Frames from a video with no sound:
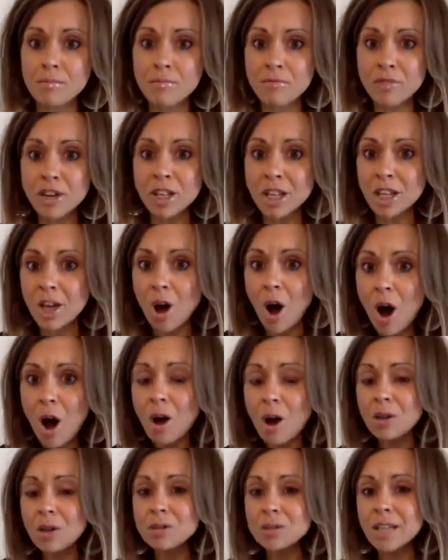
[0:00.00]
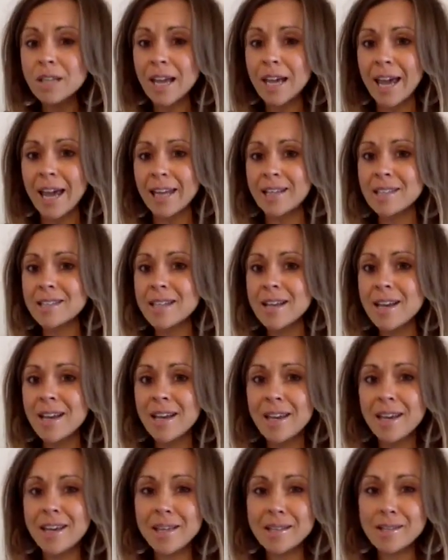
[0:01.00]
really old, and
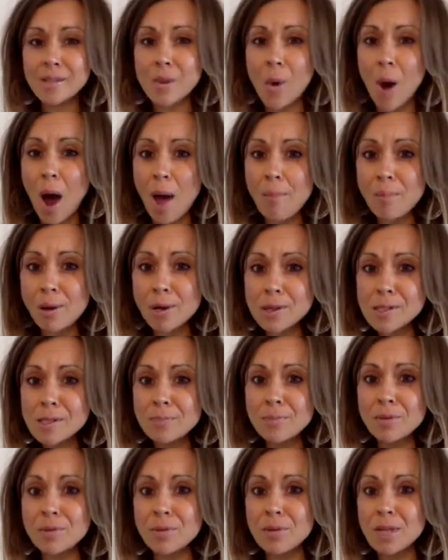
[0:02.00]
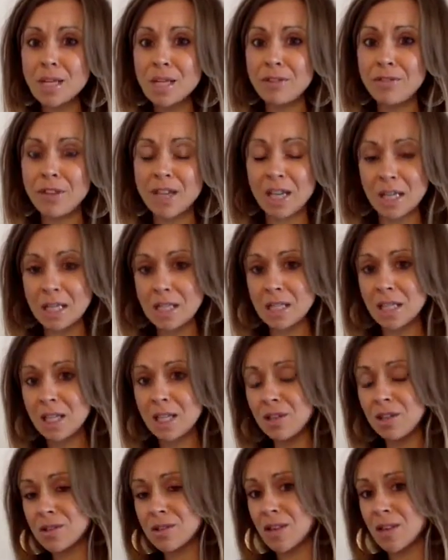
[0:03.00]
it's quite possible that if he
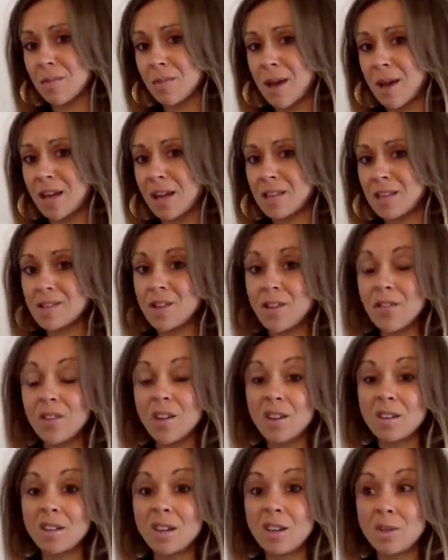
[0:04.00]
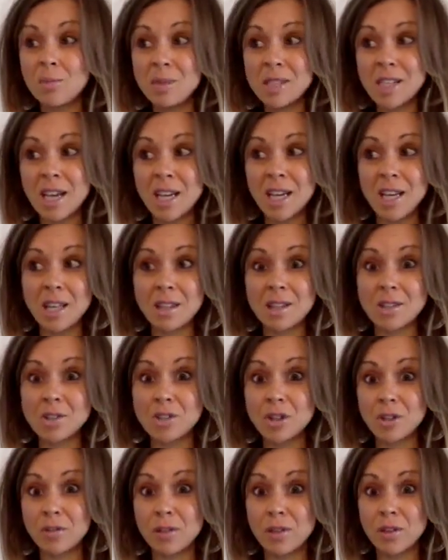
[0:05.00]
continues on the path he's on, that he'll be taking this
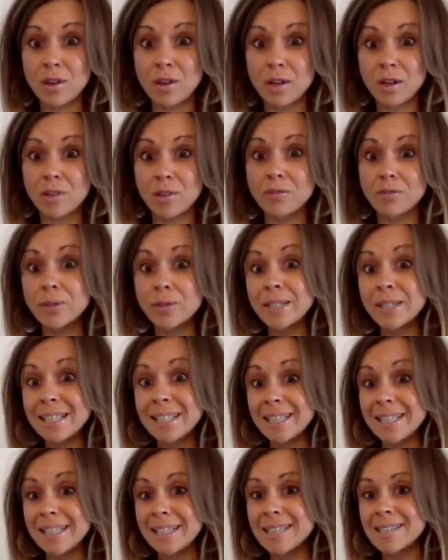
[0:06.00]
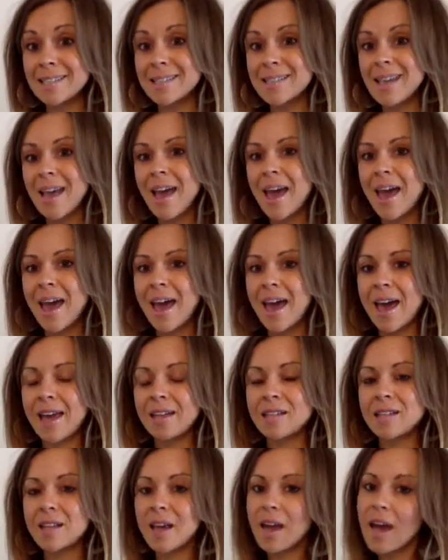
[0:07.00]
drug for 30 or 40 years.
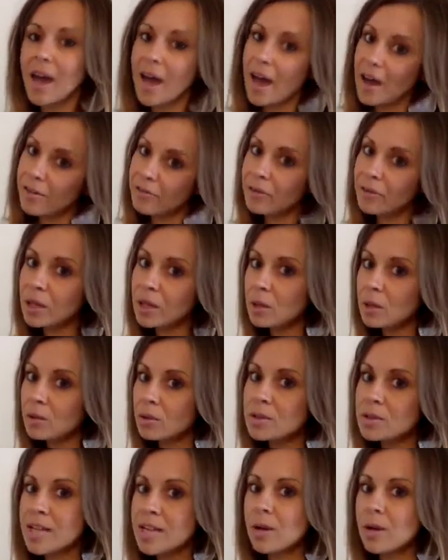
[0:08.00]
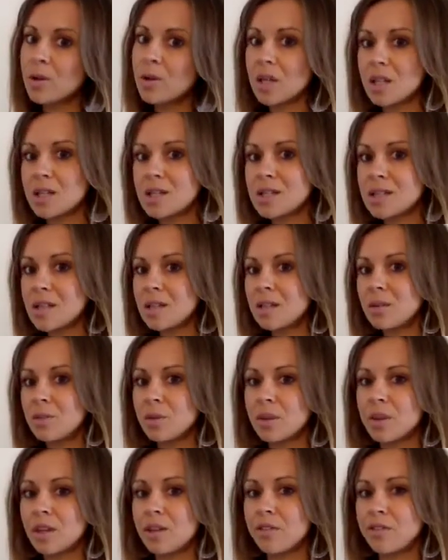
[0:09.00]
And have we looked at or considered
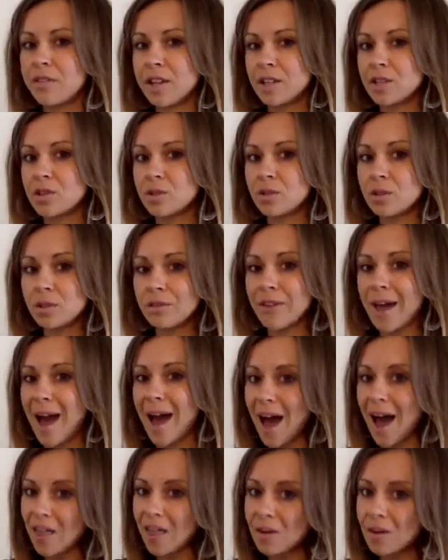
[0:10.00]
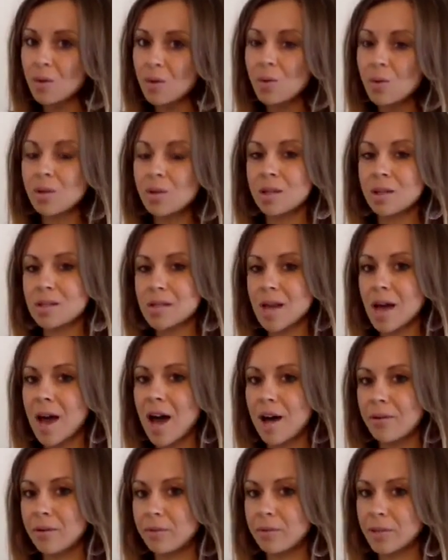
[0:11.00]
what the effect on all of our other organs
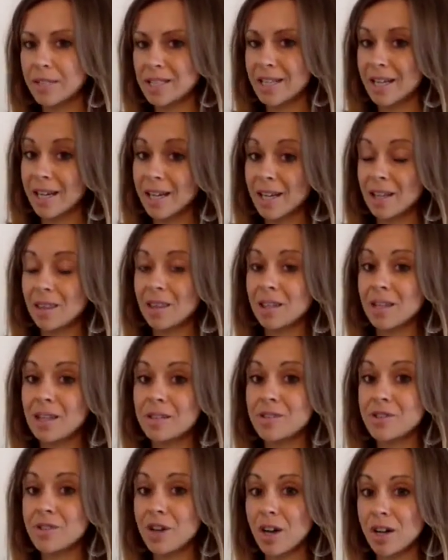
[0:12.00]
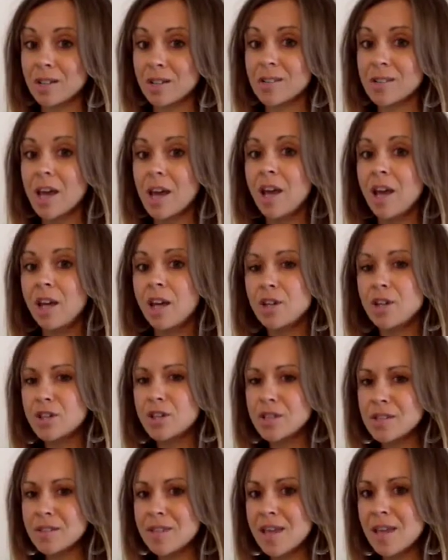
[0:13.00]
are when we take these drugs?
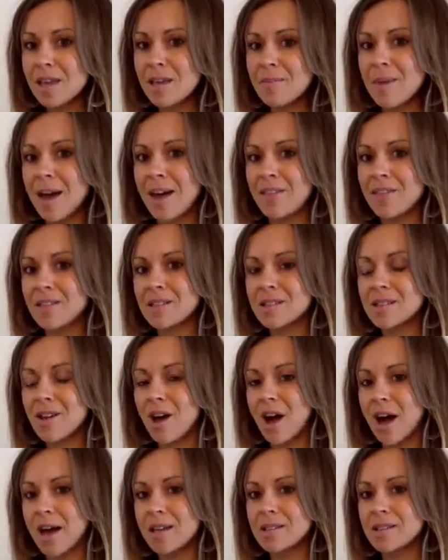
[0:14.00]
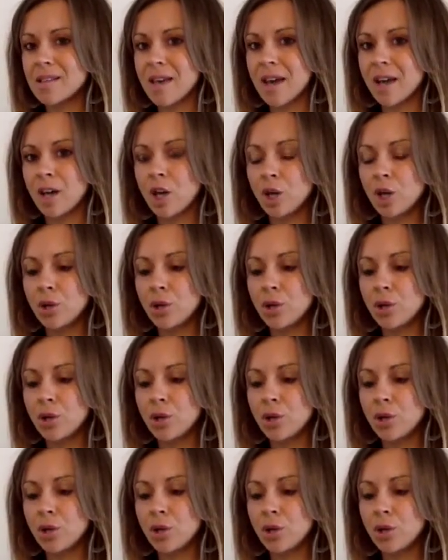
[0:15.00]
Just think about this, guys, that,